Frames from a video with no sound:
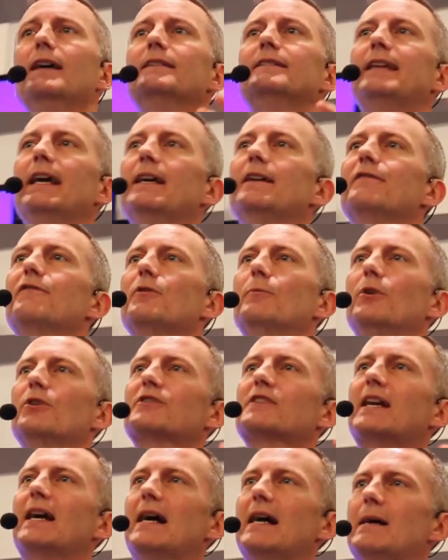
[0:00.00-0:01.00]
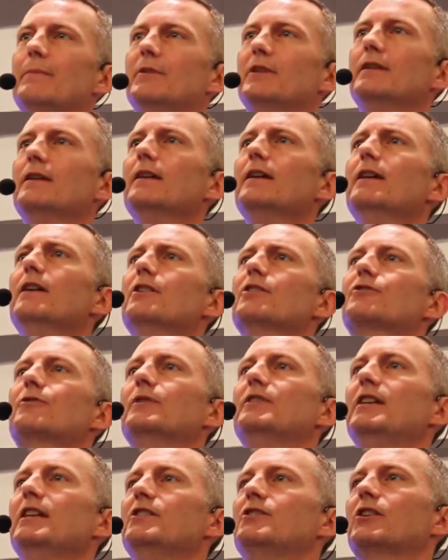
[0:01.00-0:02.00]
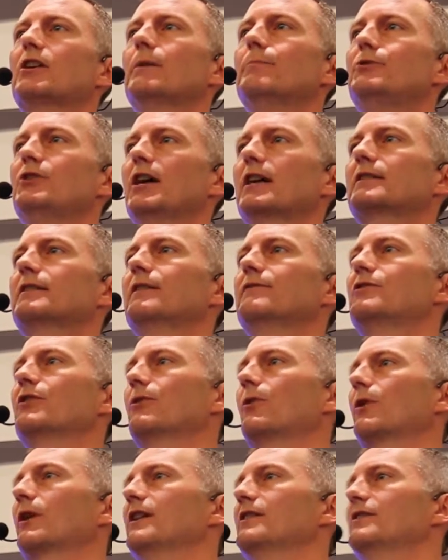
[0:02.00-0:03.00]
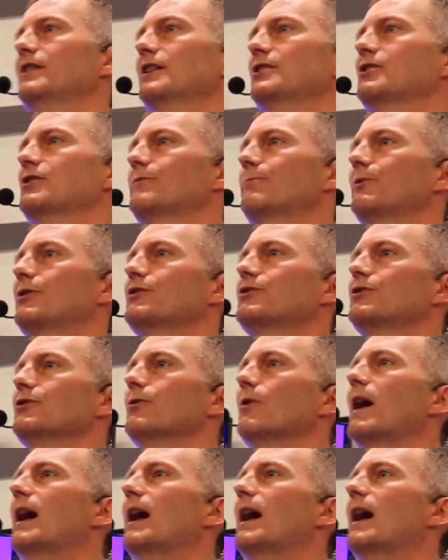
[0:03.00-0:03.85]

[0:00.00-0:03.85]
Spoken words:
10 of the most common strategic objectives that organizations pursue.